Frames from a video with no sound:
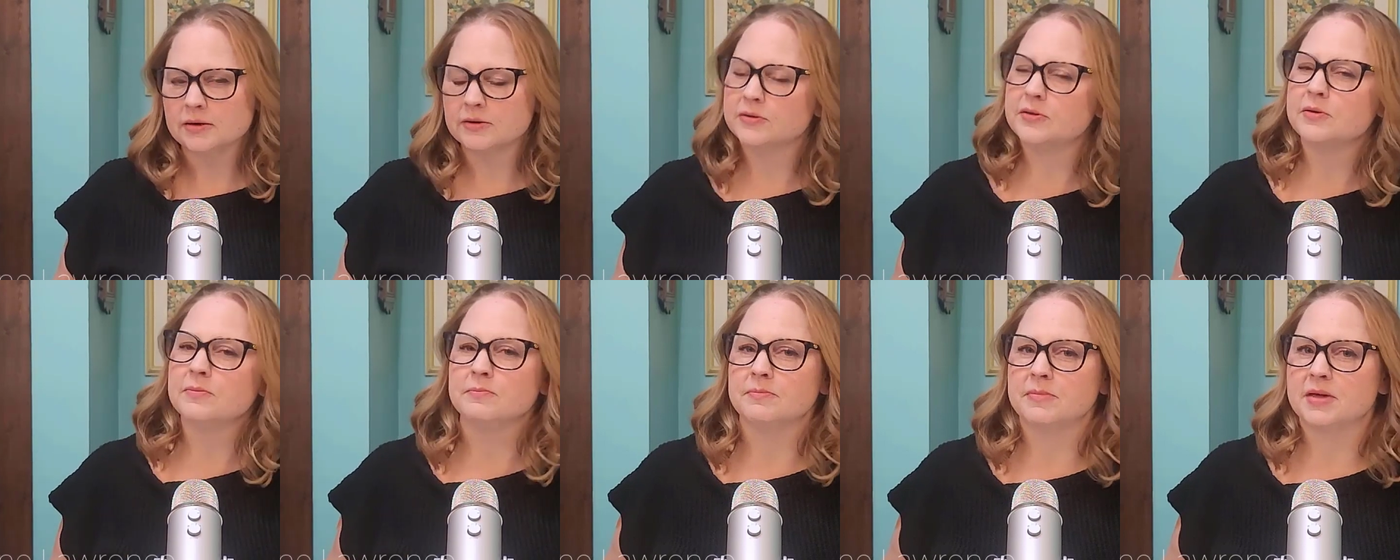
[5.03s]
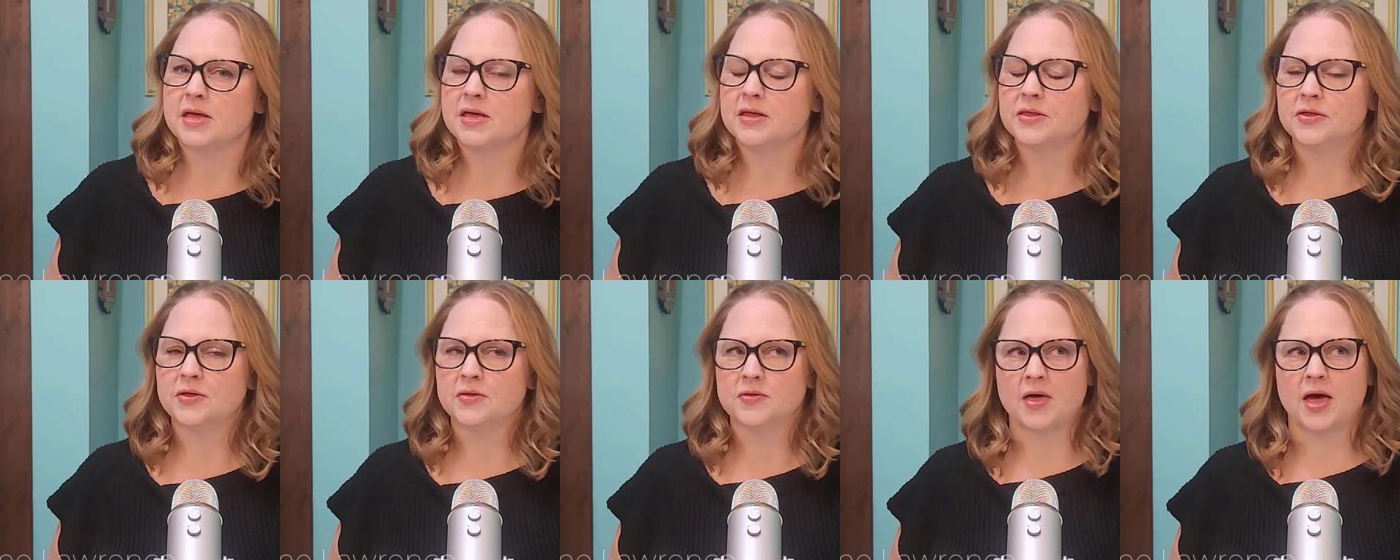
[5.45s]
the
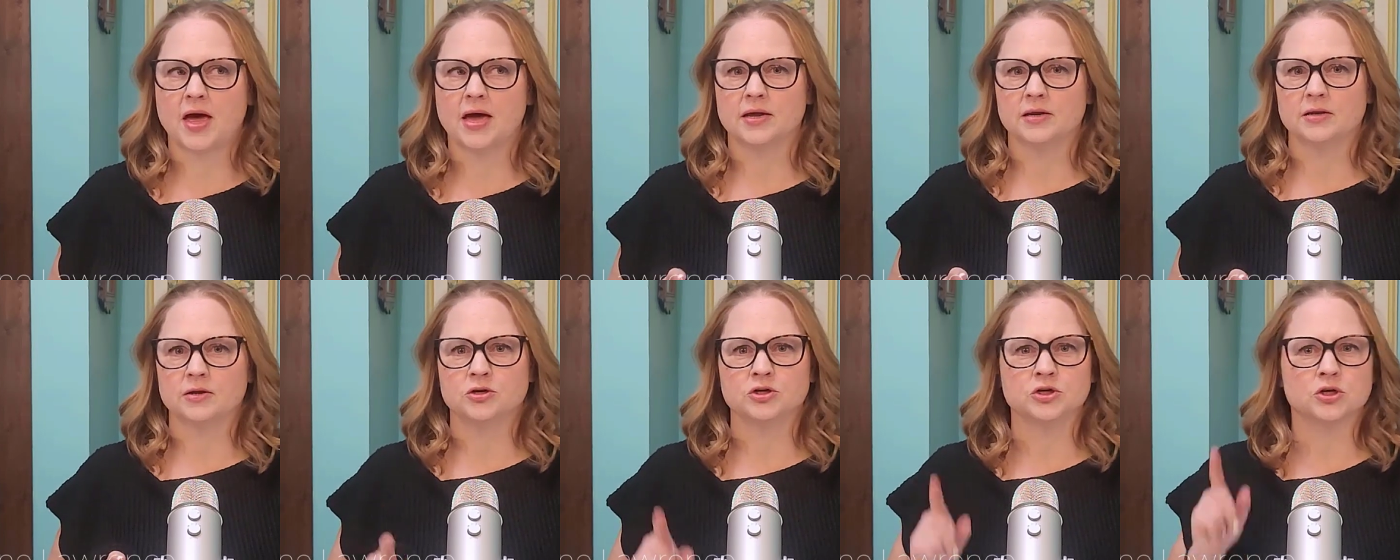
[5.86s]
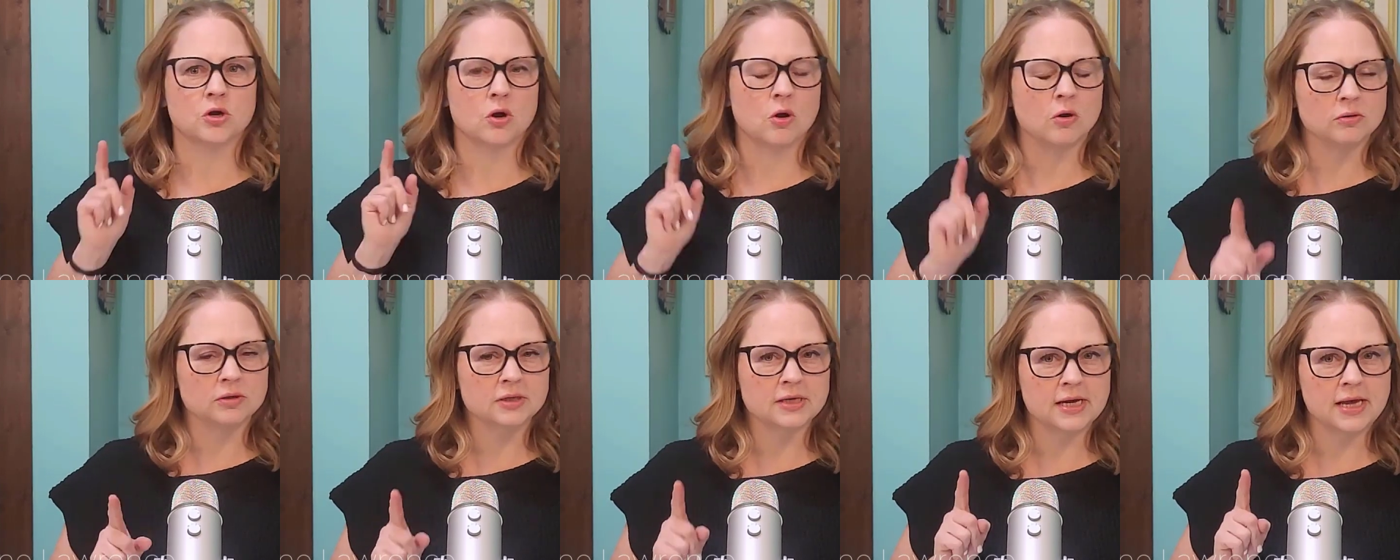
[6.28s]
myth that you should
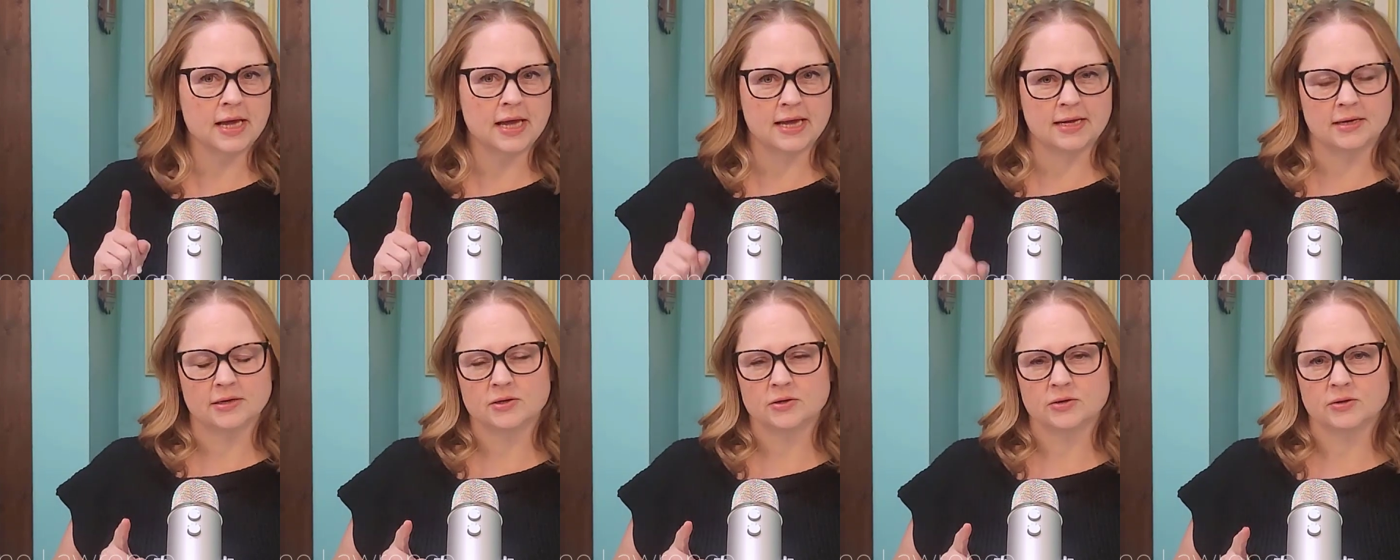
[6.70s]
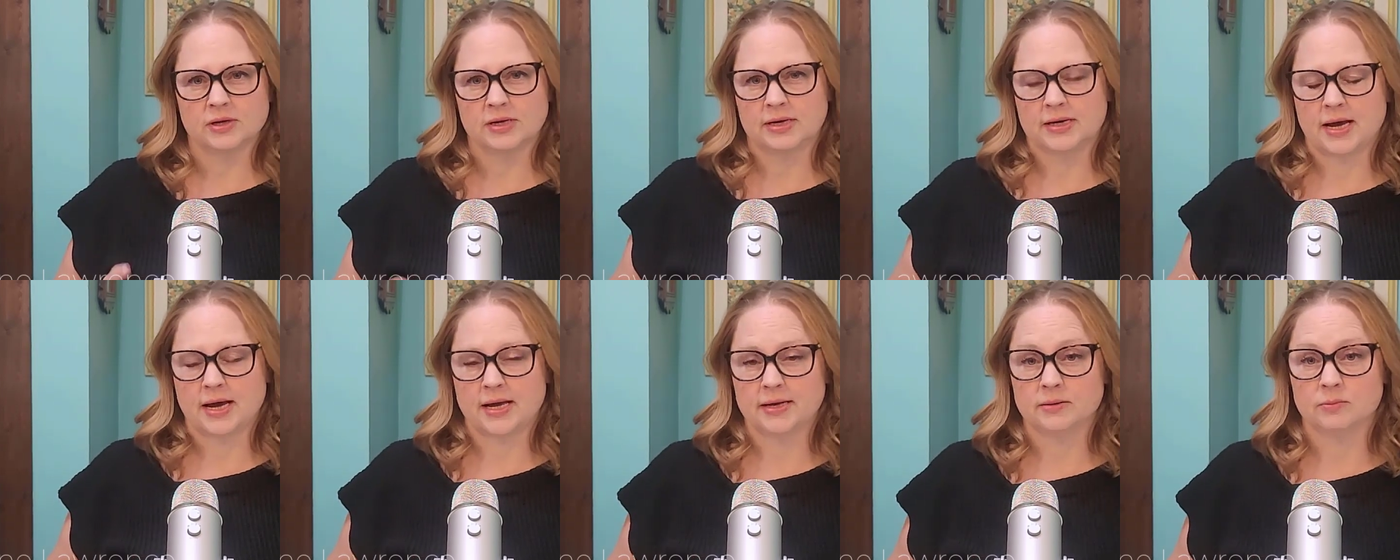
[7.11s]
only handle
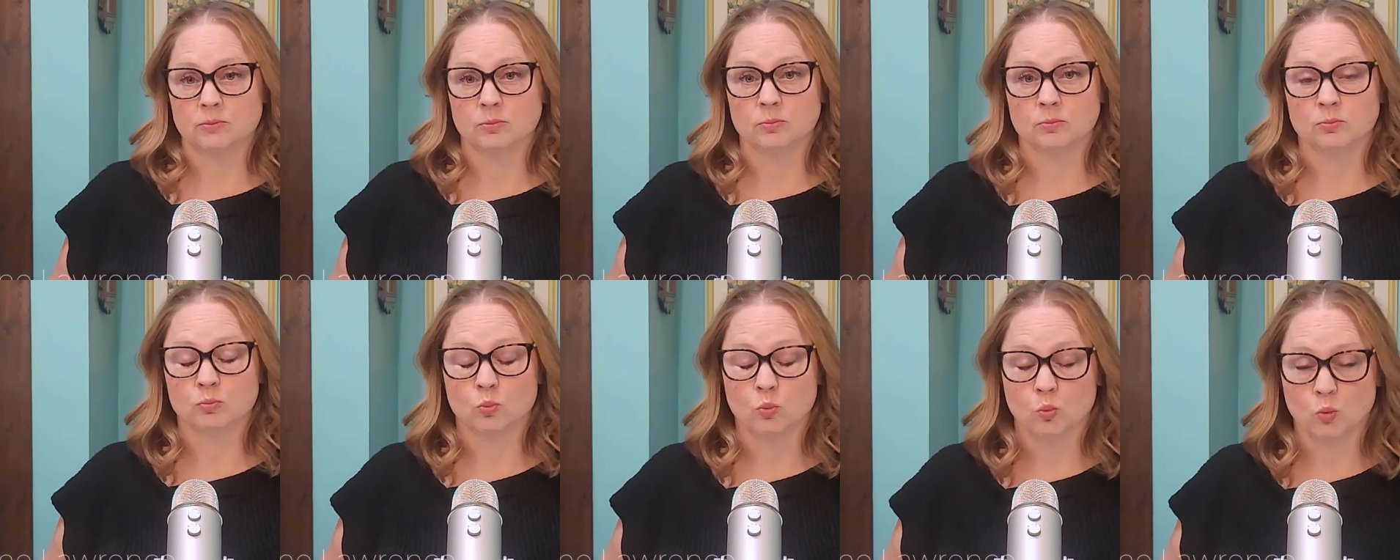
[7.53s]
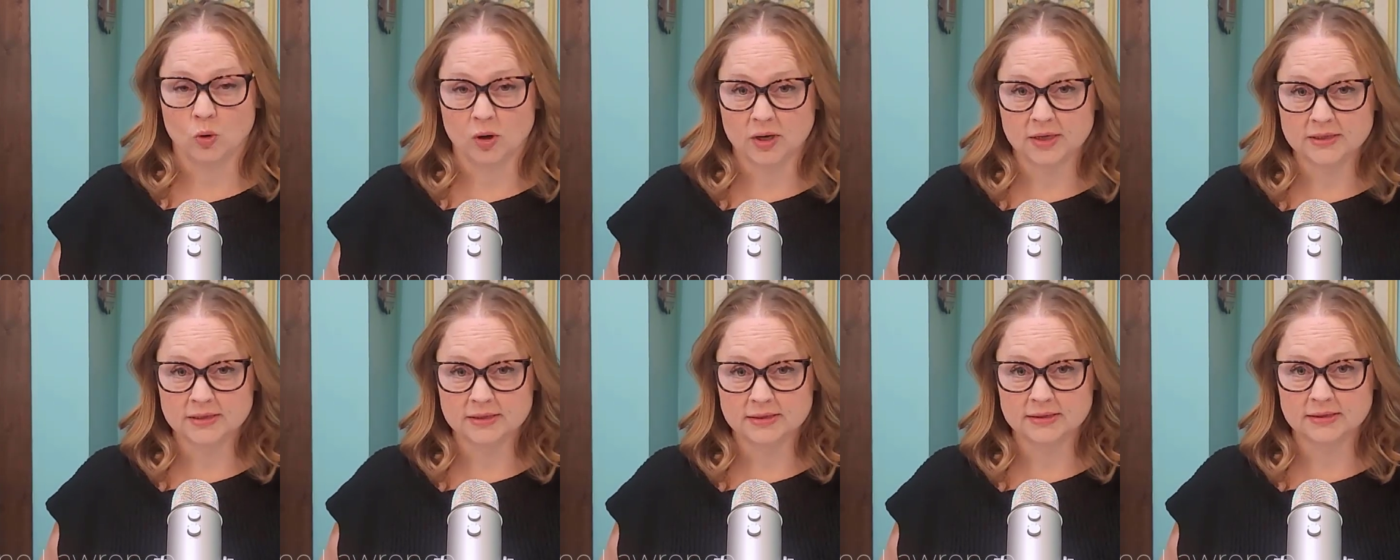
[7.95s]
an item
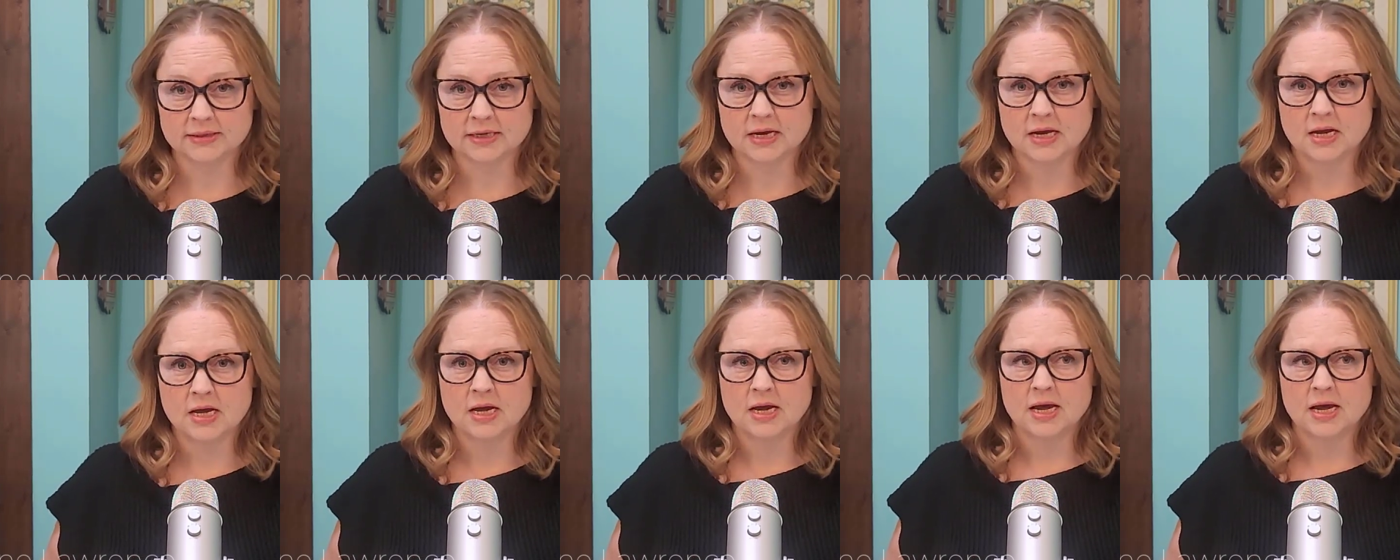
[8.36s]
once